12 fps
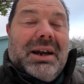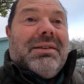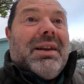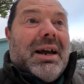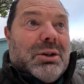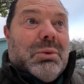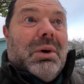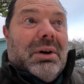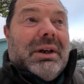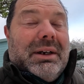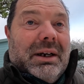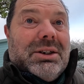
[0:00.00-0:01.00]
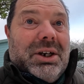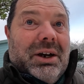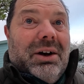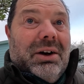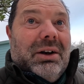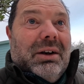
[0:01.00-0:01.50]
and that's what kicked it
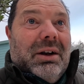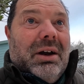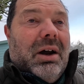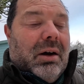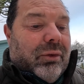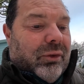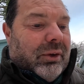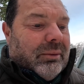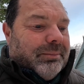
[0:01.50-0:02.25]
all off.